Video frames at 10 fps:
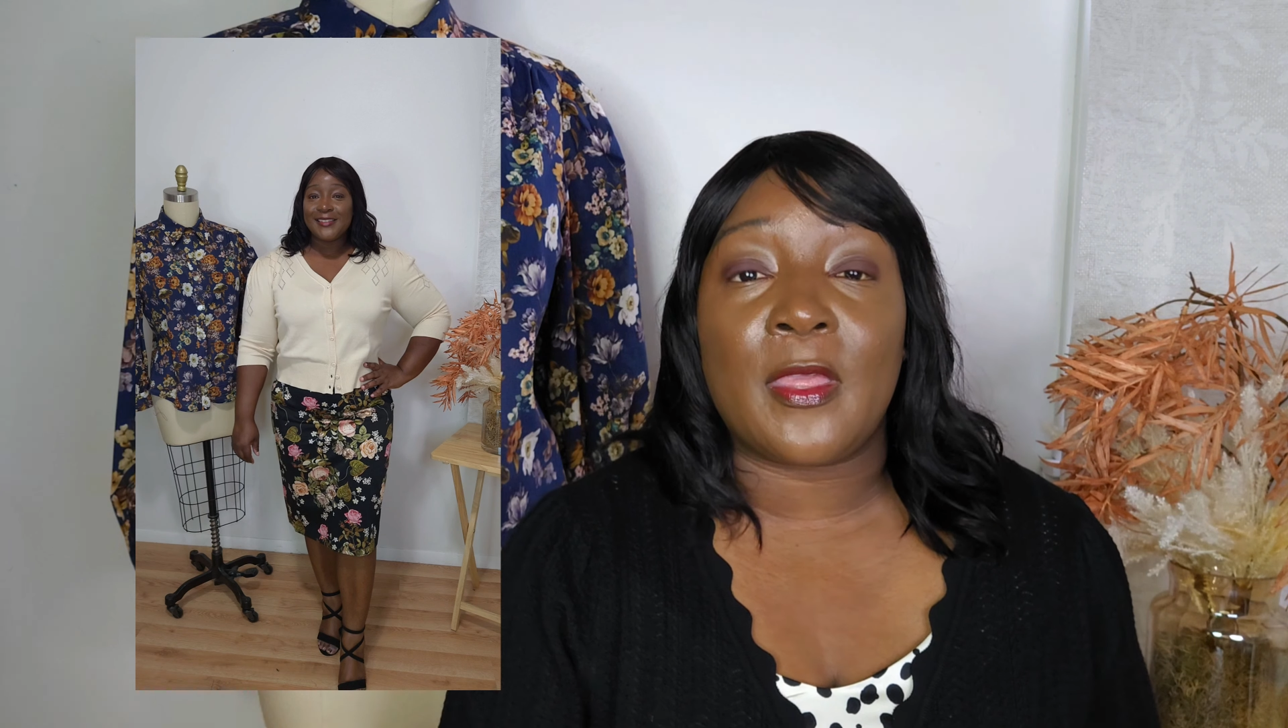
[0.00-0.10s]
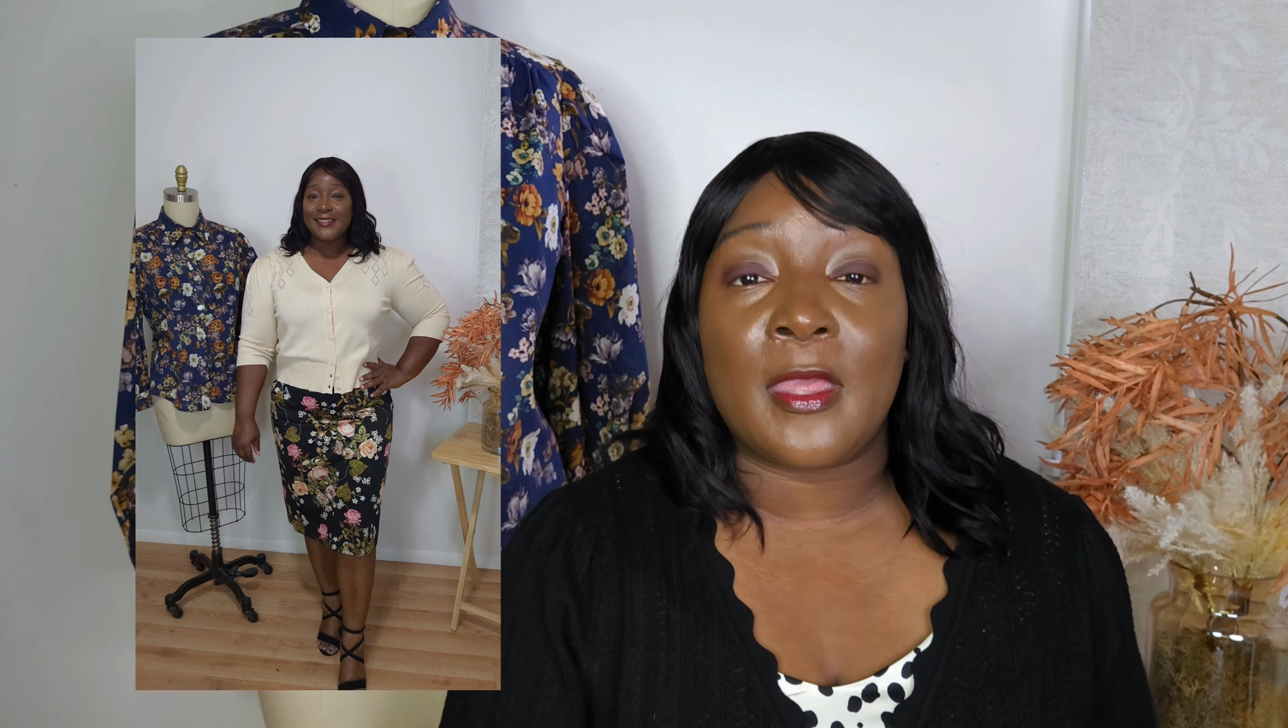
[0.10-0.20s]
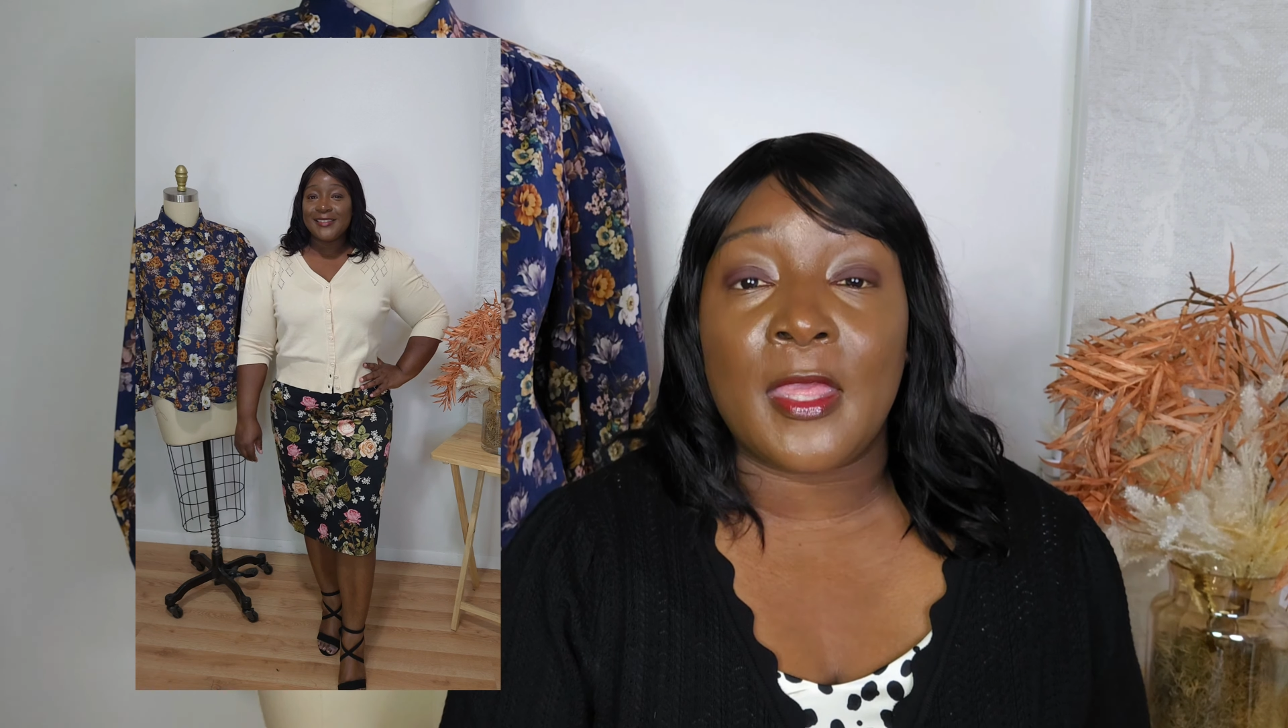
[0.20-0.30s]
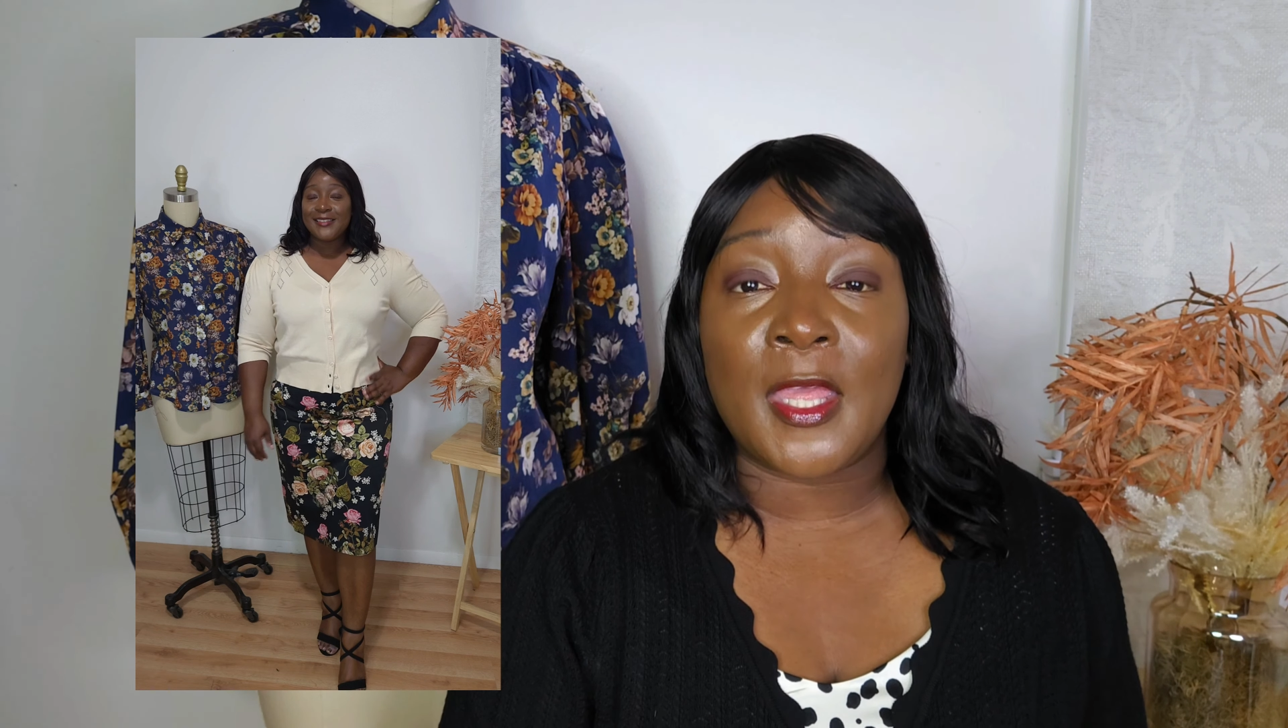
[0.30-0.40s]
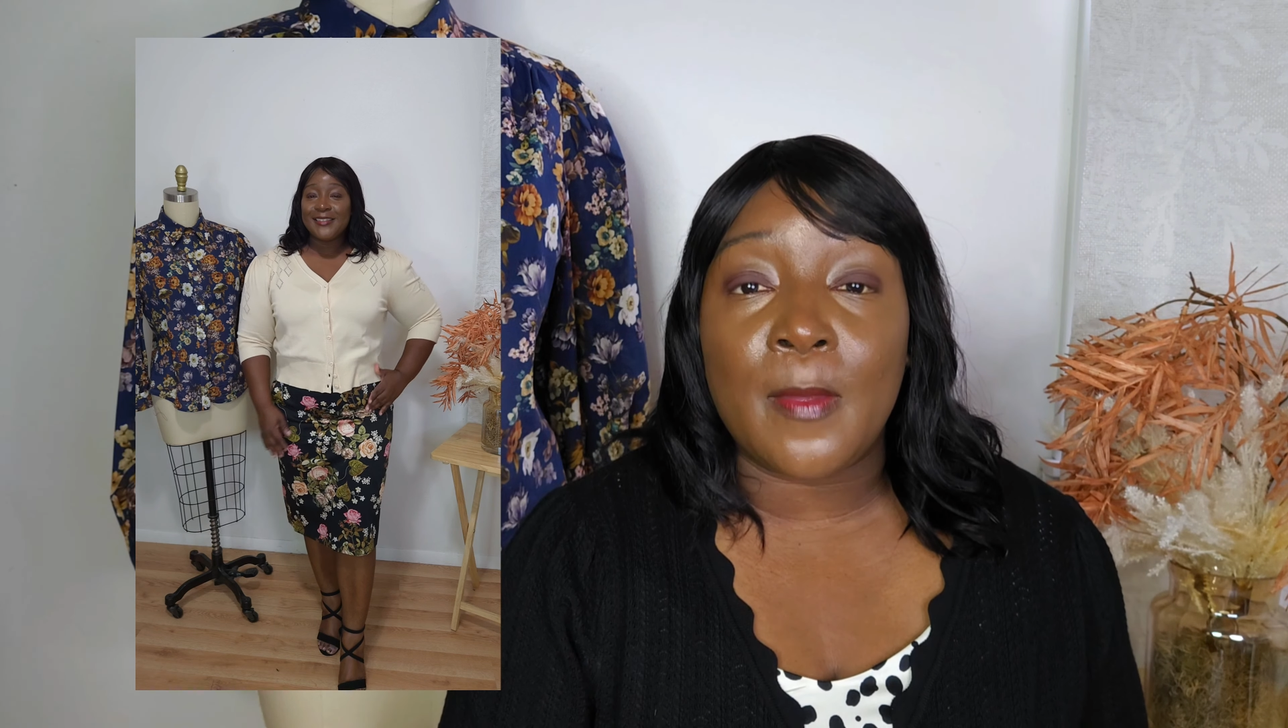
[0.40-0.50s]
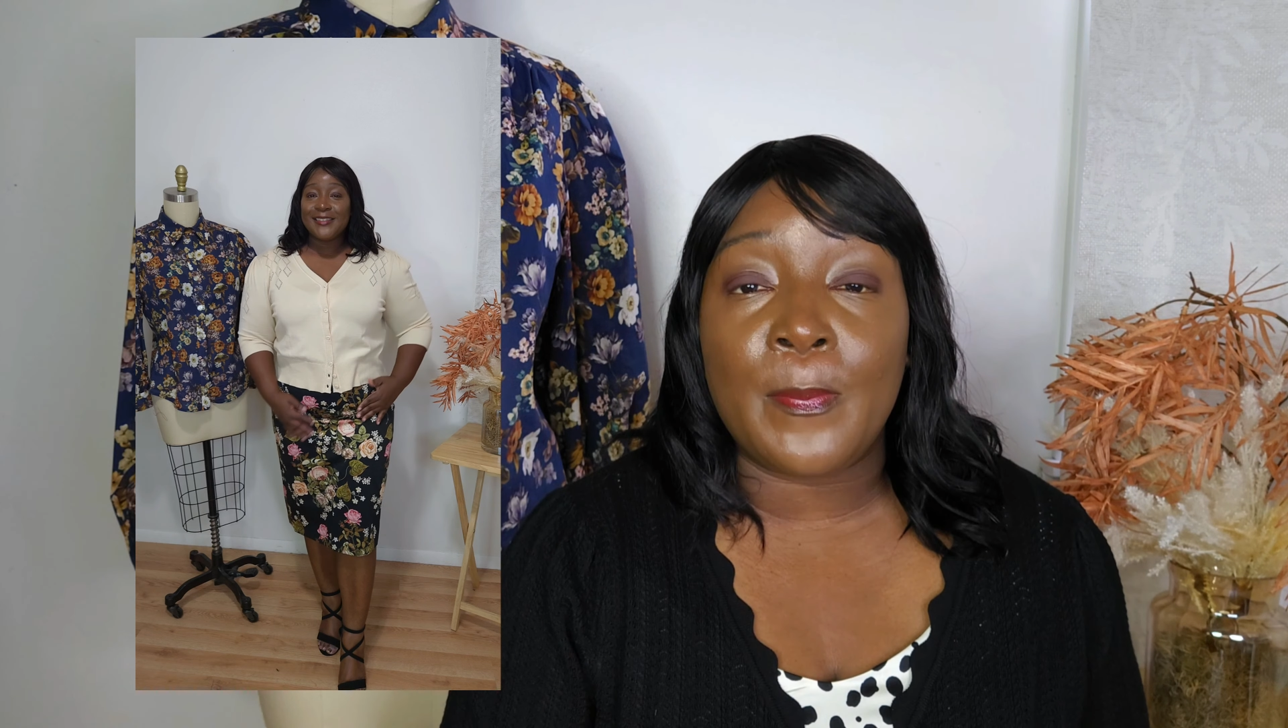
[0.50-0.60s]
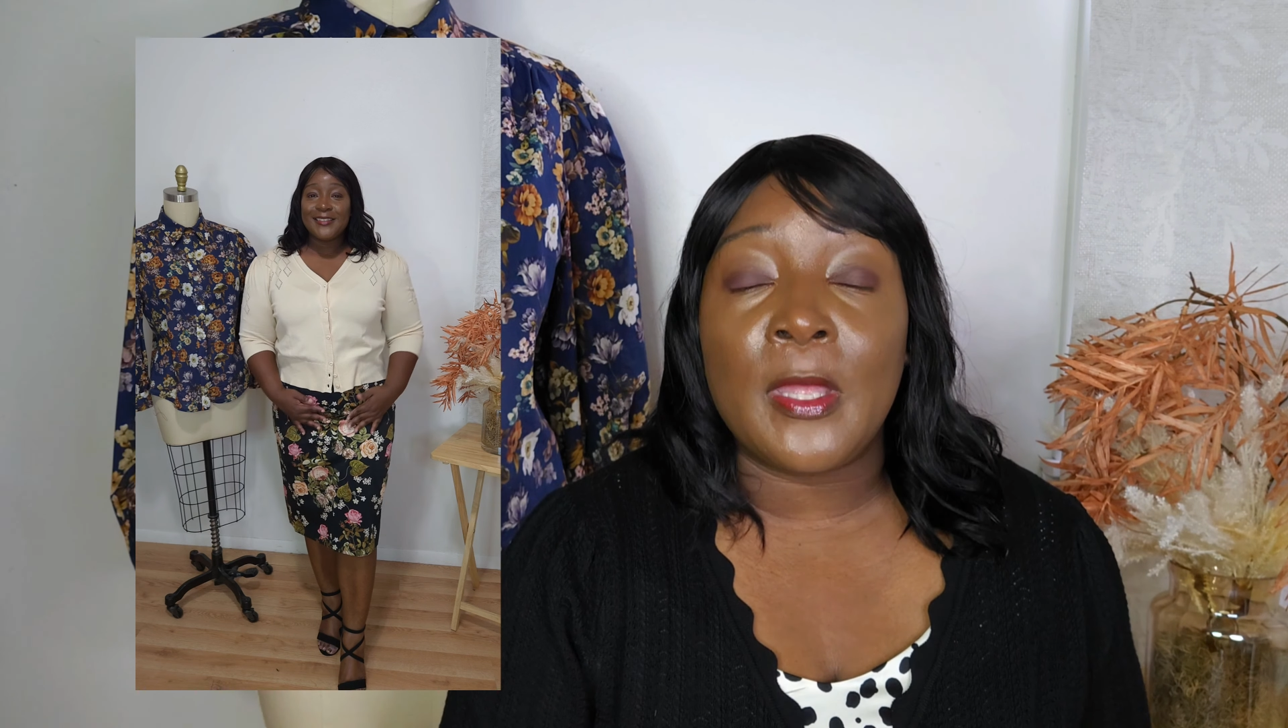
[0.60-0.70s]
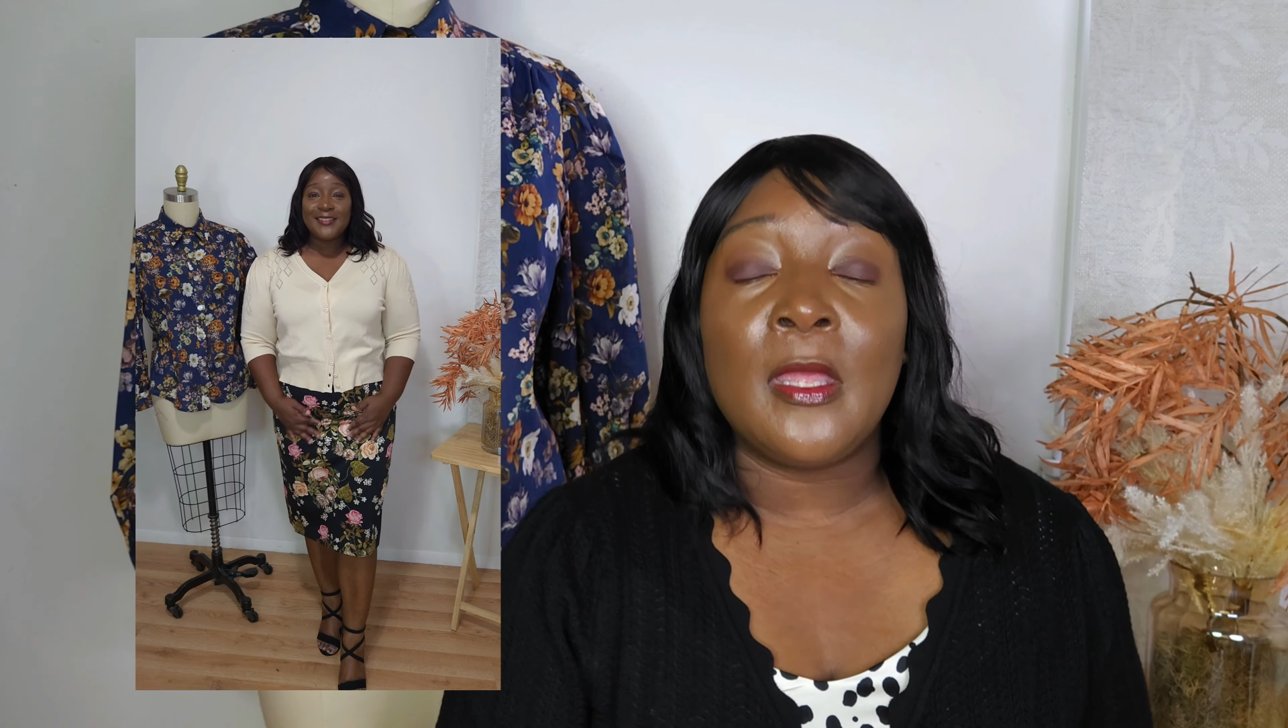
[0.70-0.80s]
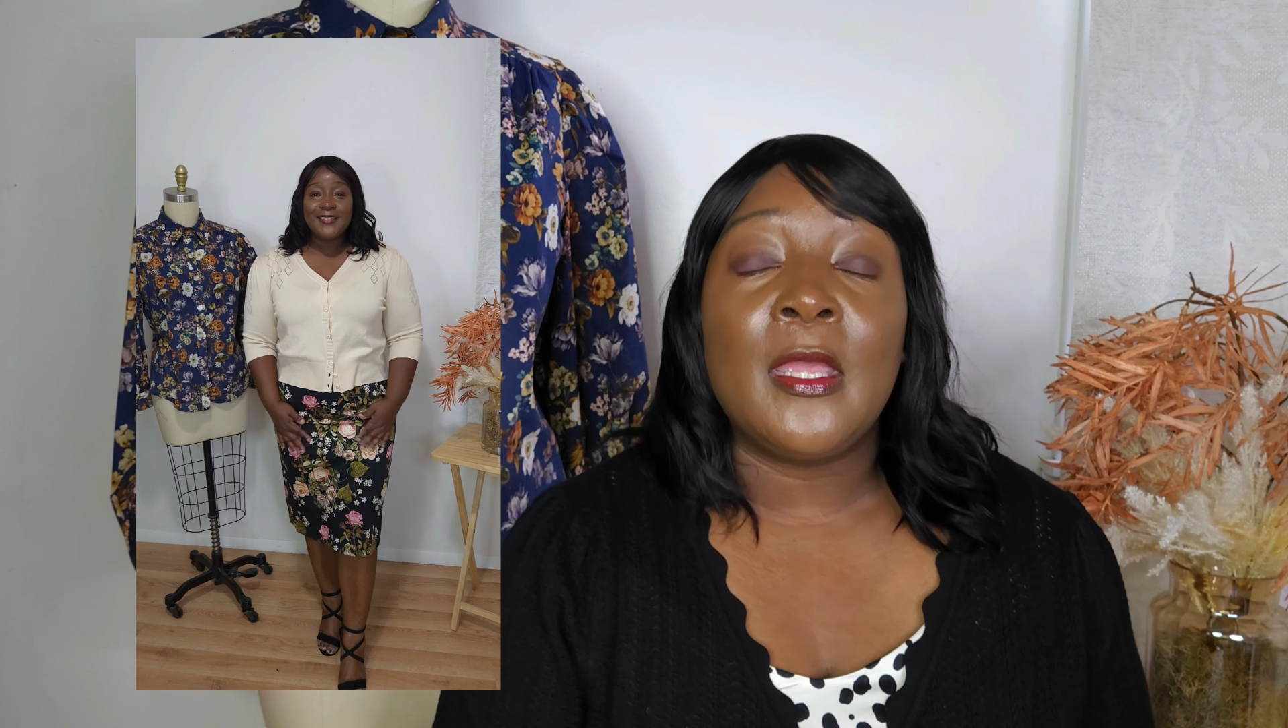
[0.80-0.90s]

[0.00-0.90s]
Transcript: the hip